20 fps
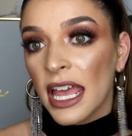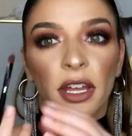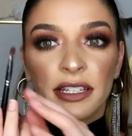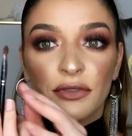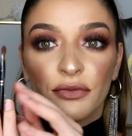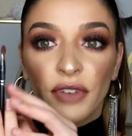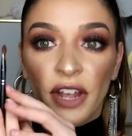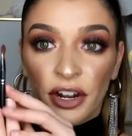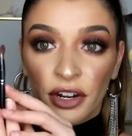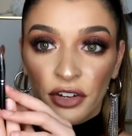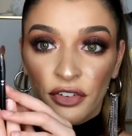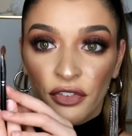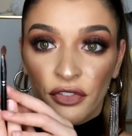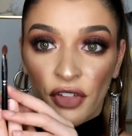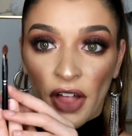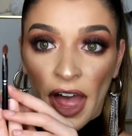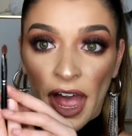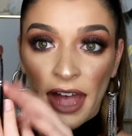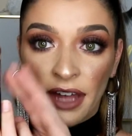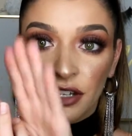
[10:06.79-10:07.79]
It's very
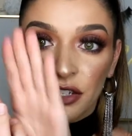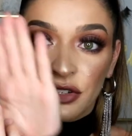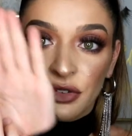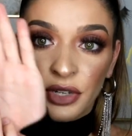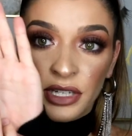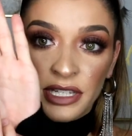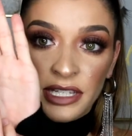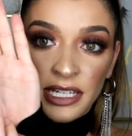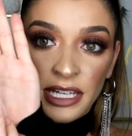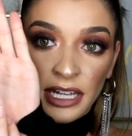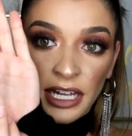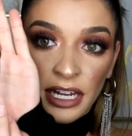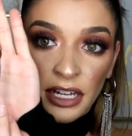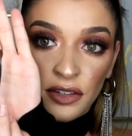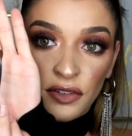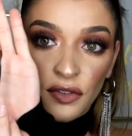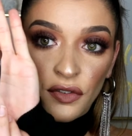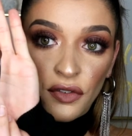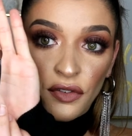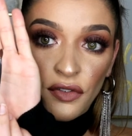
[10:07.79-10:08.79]
flat, as you can see, like
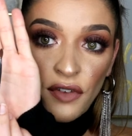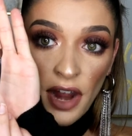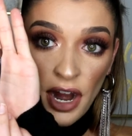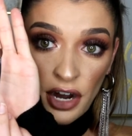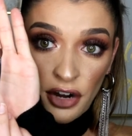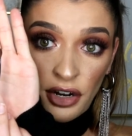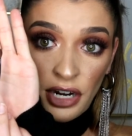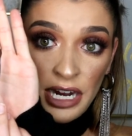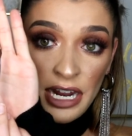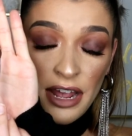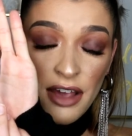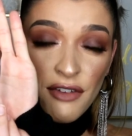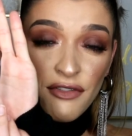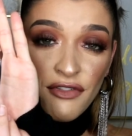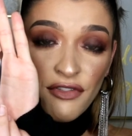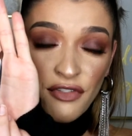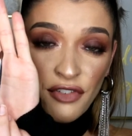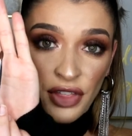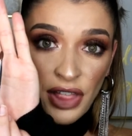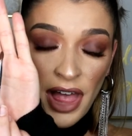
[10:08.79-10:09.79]
it's very
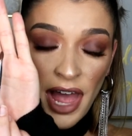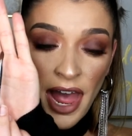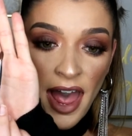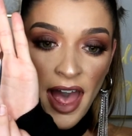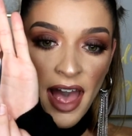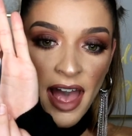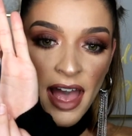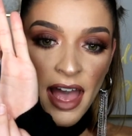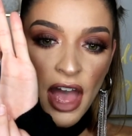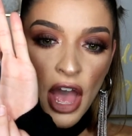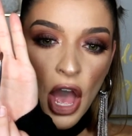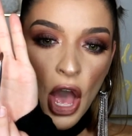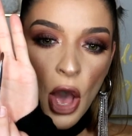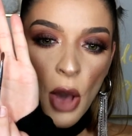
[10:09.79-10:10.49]
flat,